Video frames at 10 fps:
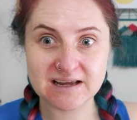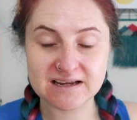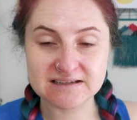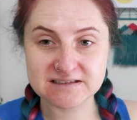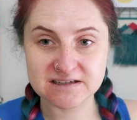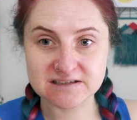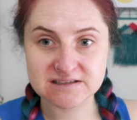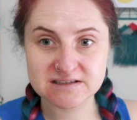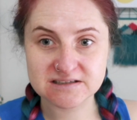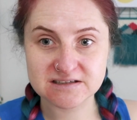is
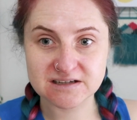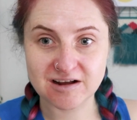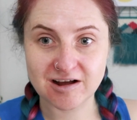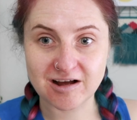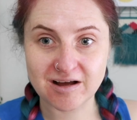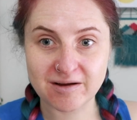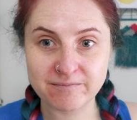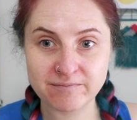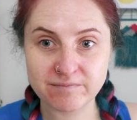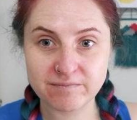just
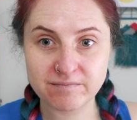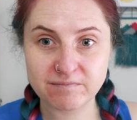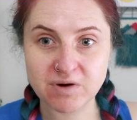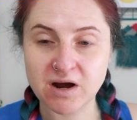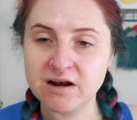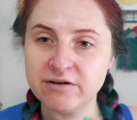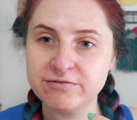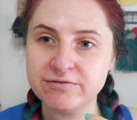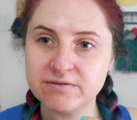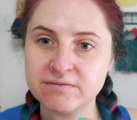um, kind
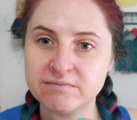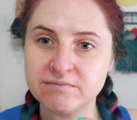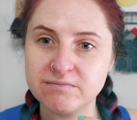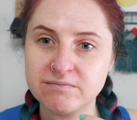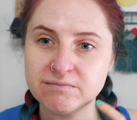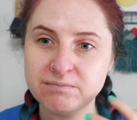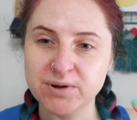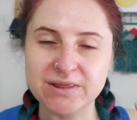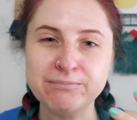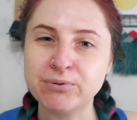of
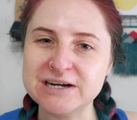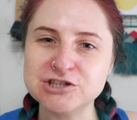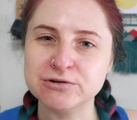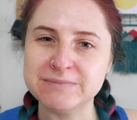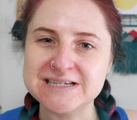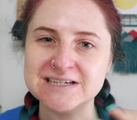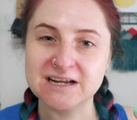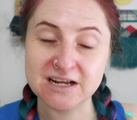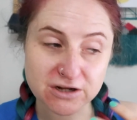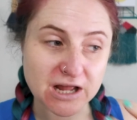put the pressure on me
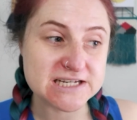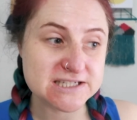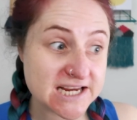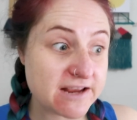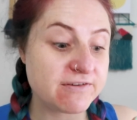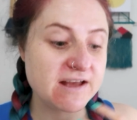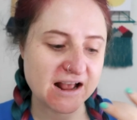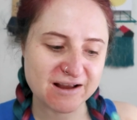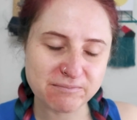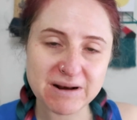to achieve it
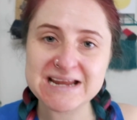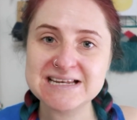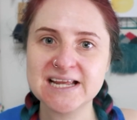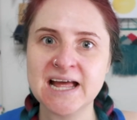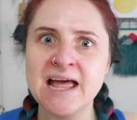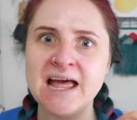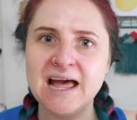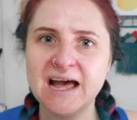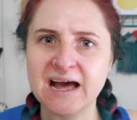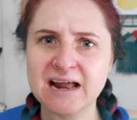and complete it
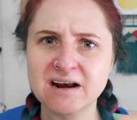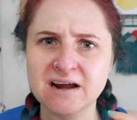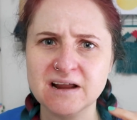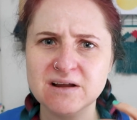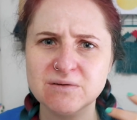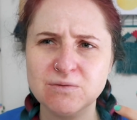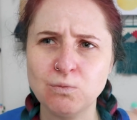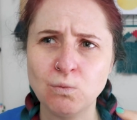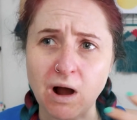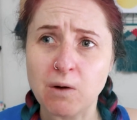and like
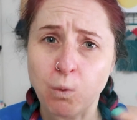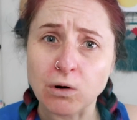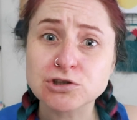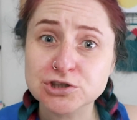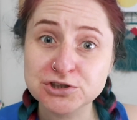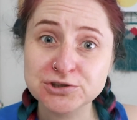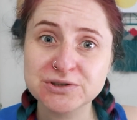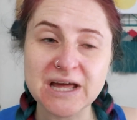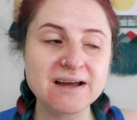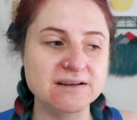I want to
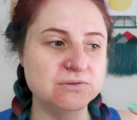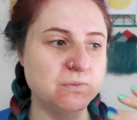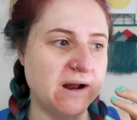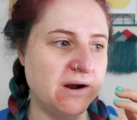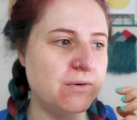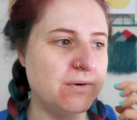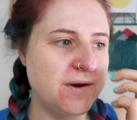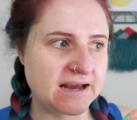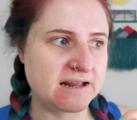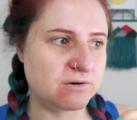do that as well.
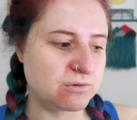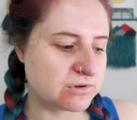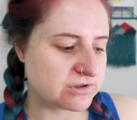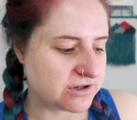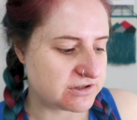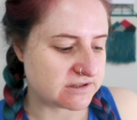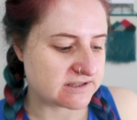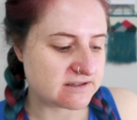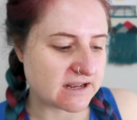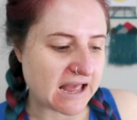And also
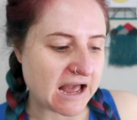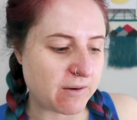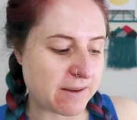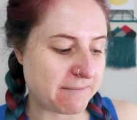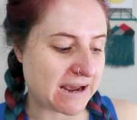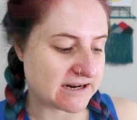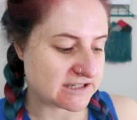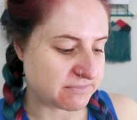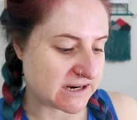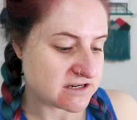just how I
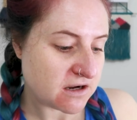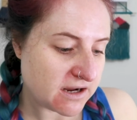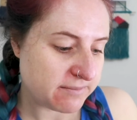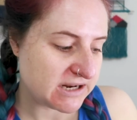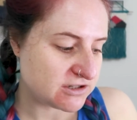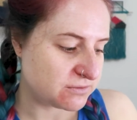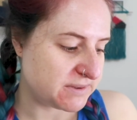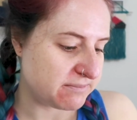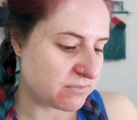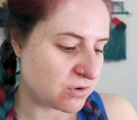manage my time a little
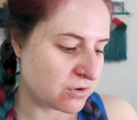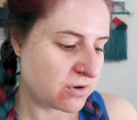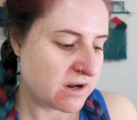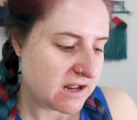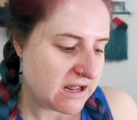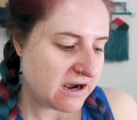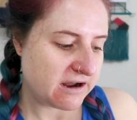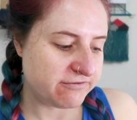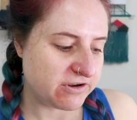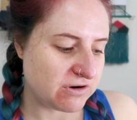bit more.
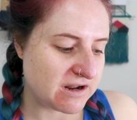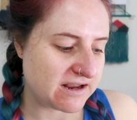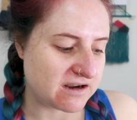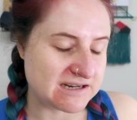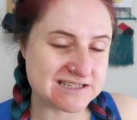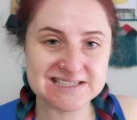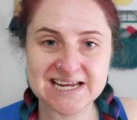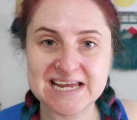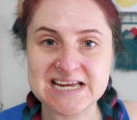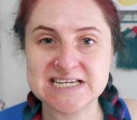I feel like I just
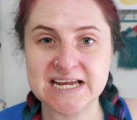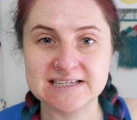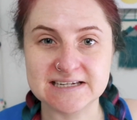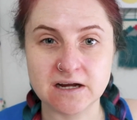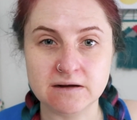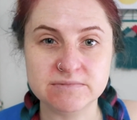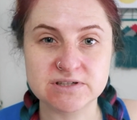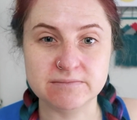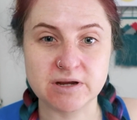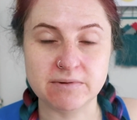take each day as it comes
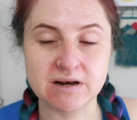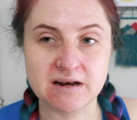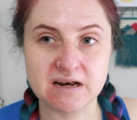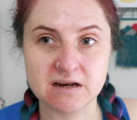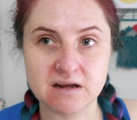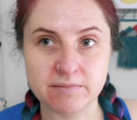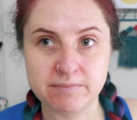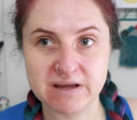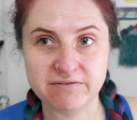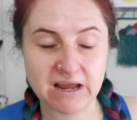at the moment and I'm a
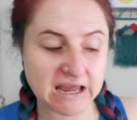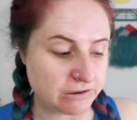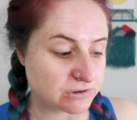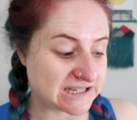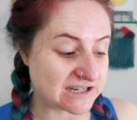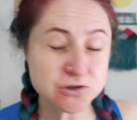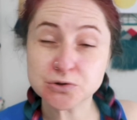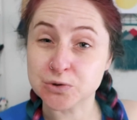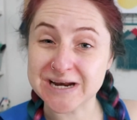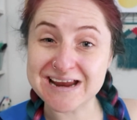bit of a chaotic
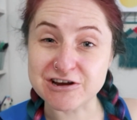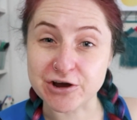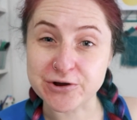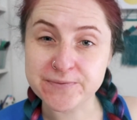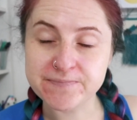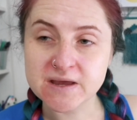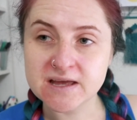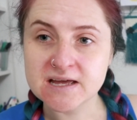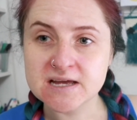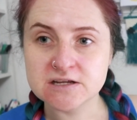tornado.
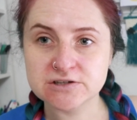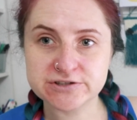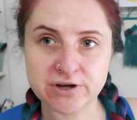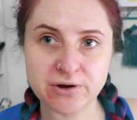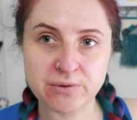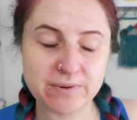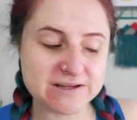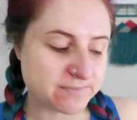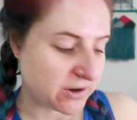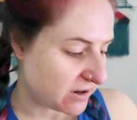So we
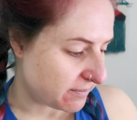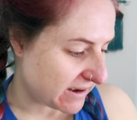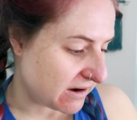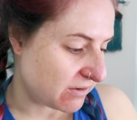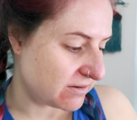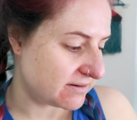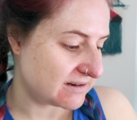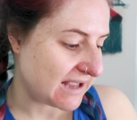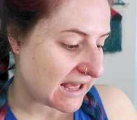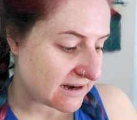spoke about
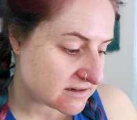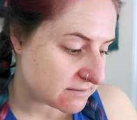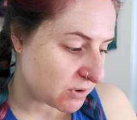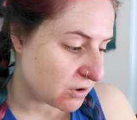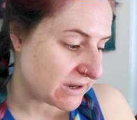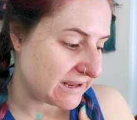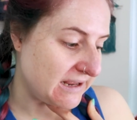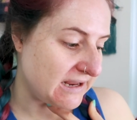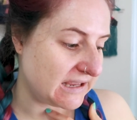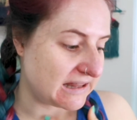calendar
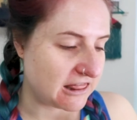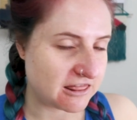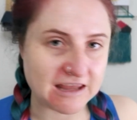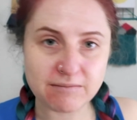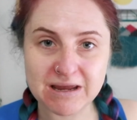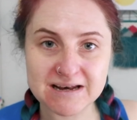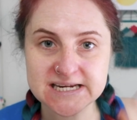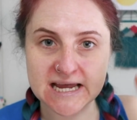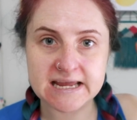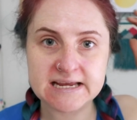blocking and theming
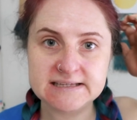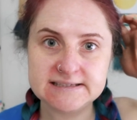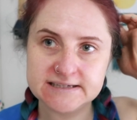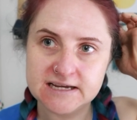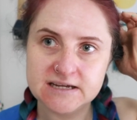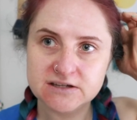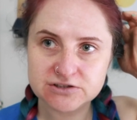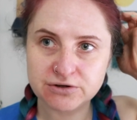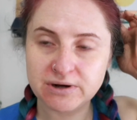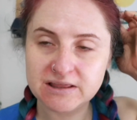days.
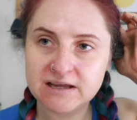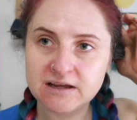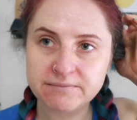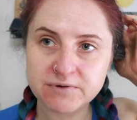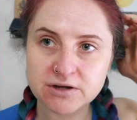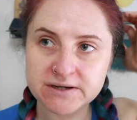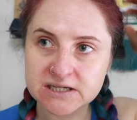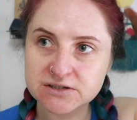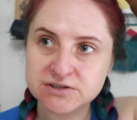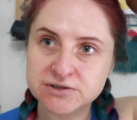So I think I'm
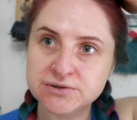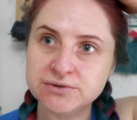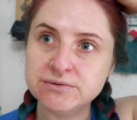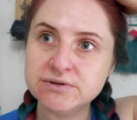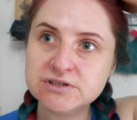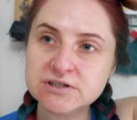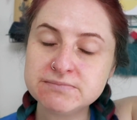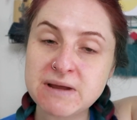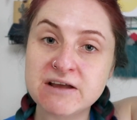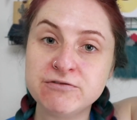going to
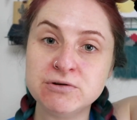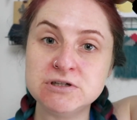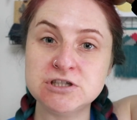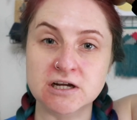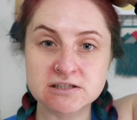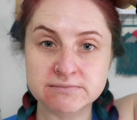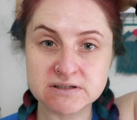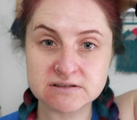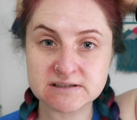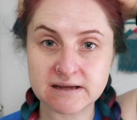just make a few
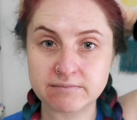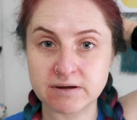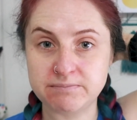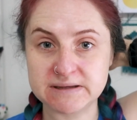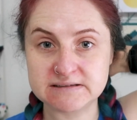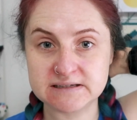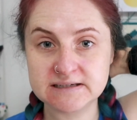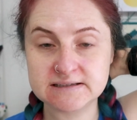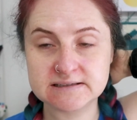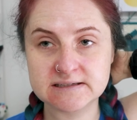adjustments in my
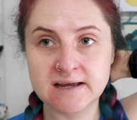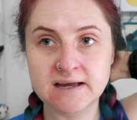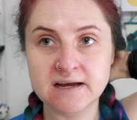business.